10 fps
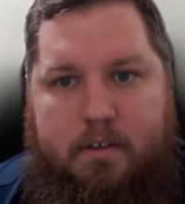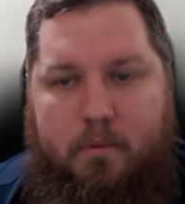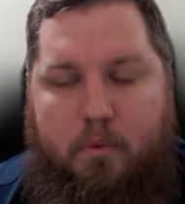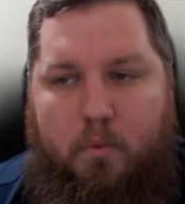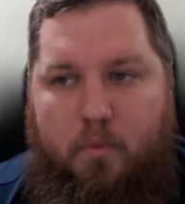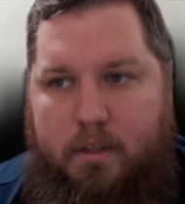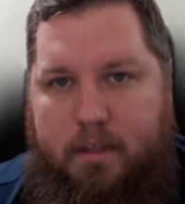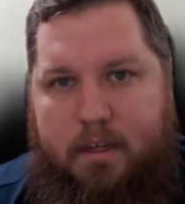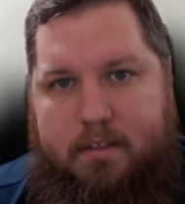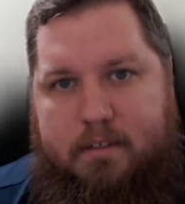So we're
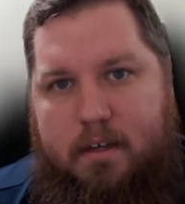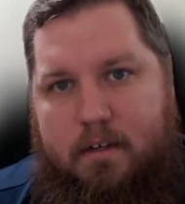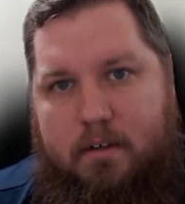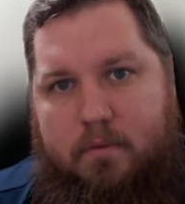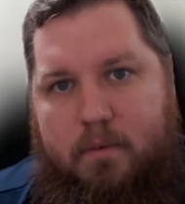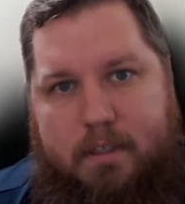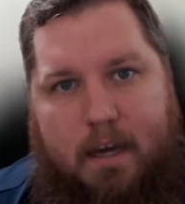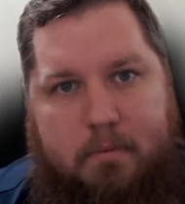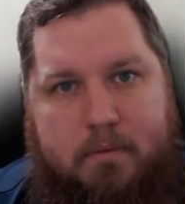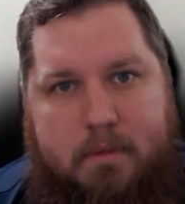really excited and really
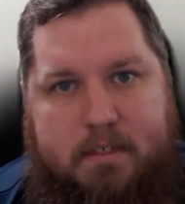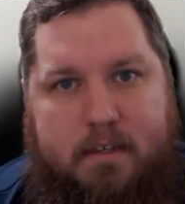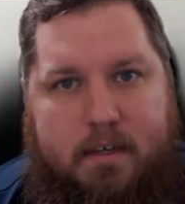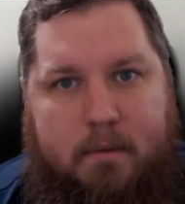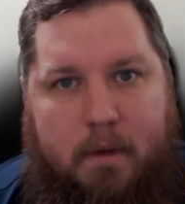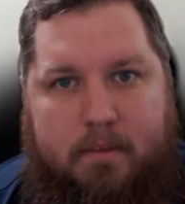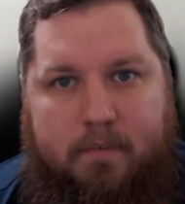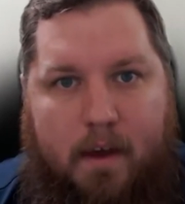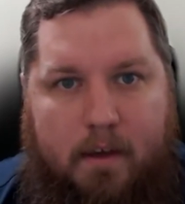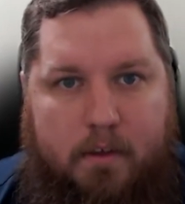optimistic about the
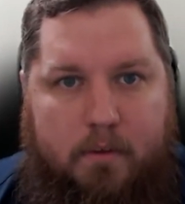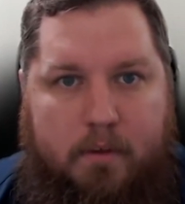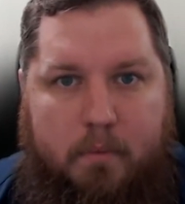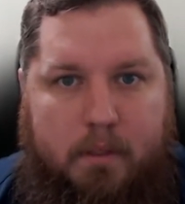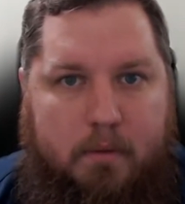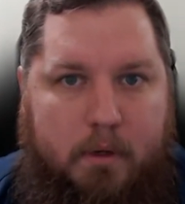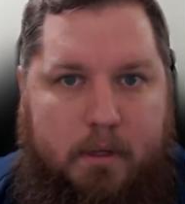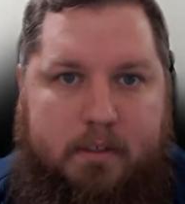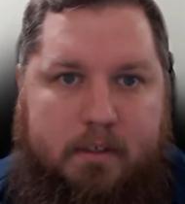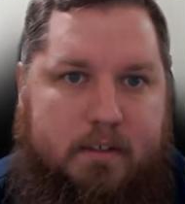value that we can
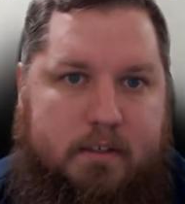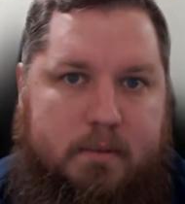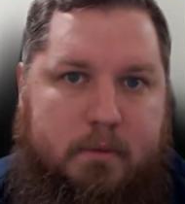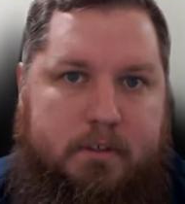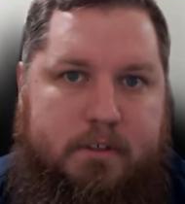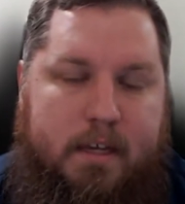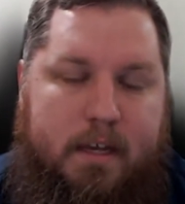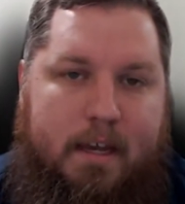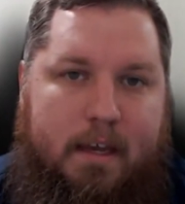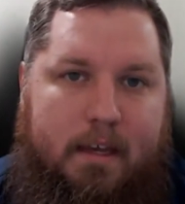bring to customers,
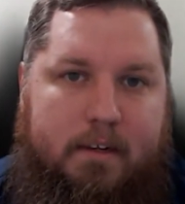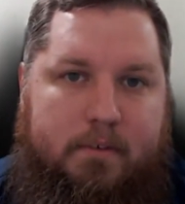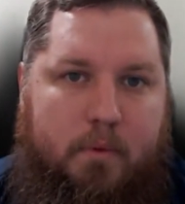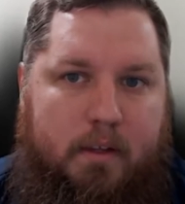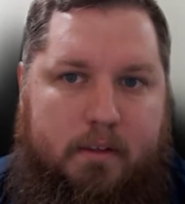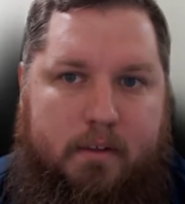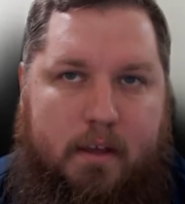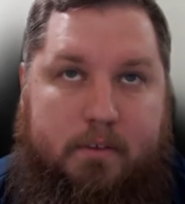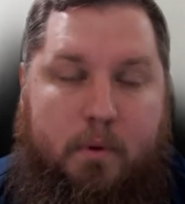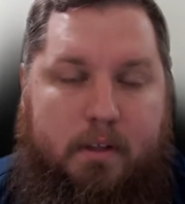and as well
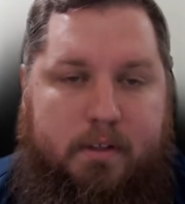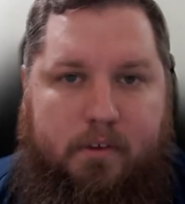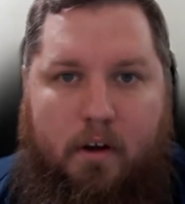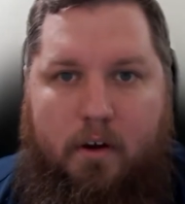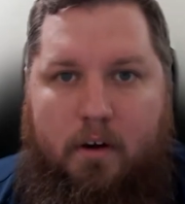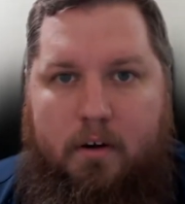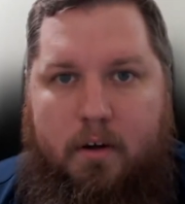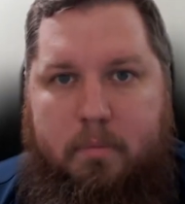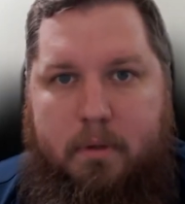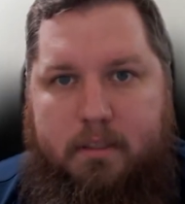as our
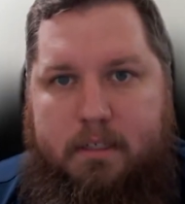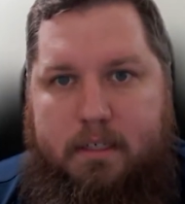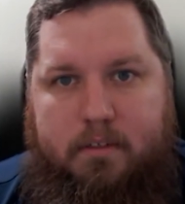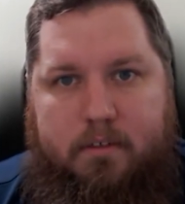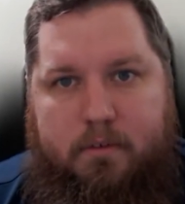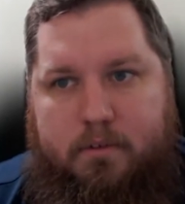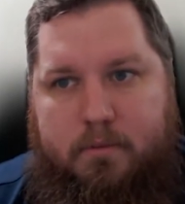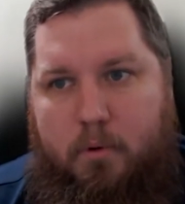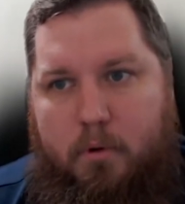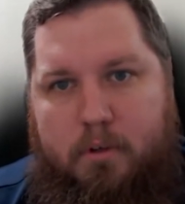ability to
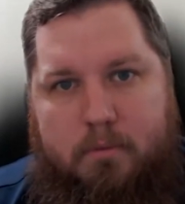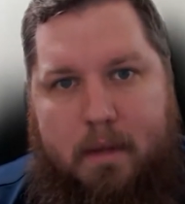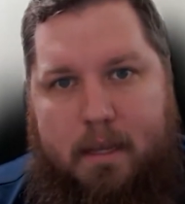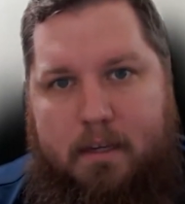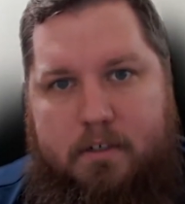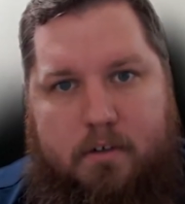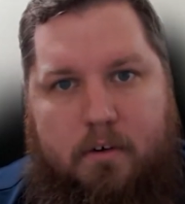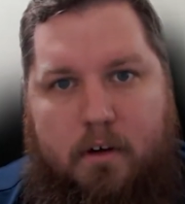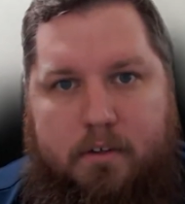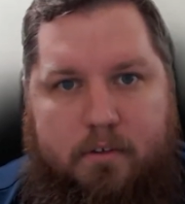support and manage
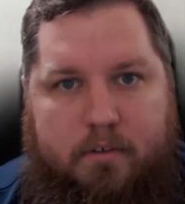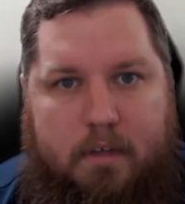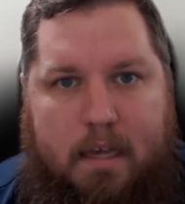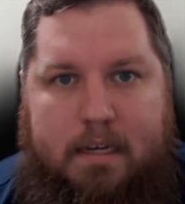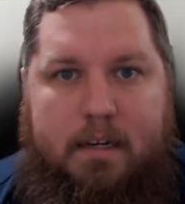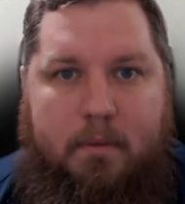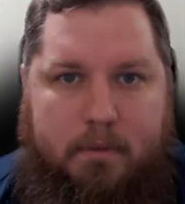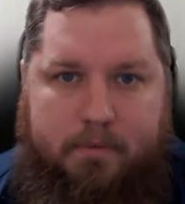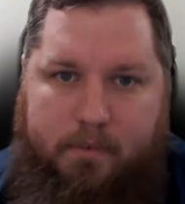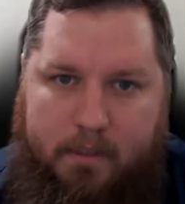across any
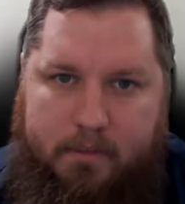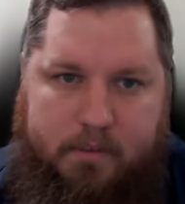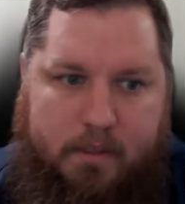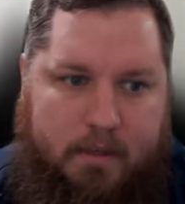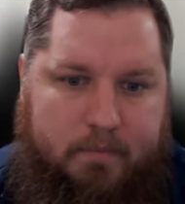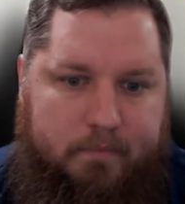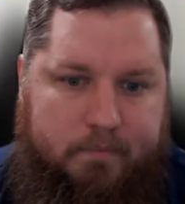number of clouds today.